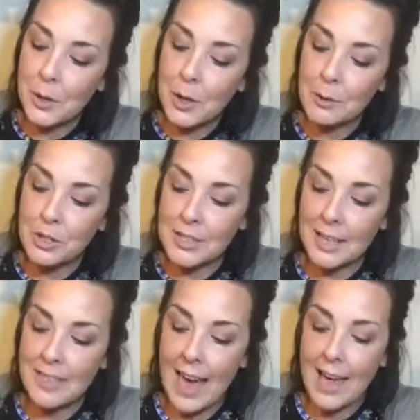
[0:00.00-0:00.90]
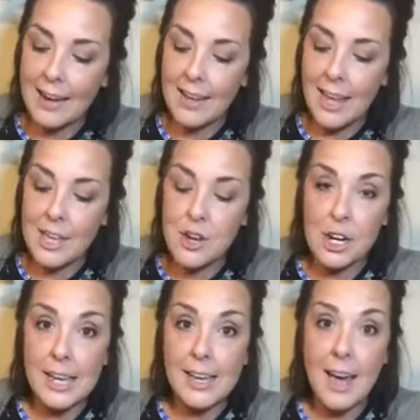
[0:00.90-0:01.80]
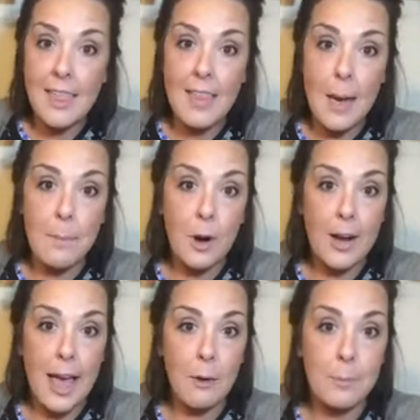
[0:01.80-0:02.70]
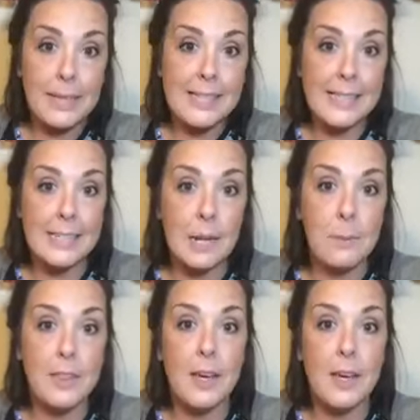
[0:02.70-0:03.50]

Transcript: go just like that. and you're gonna cut that part out because that's gonna be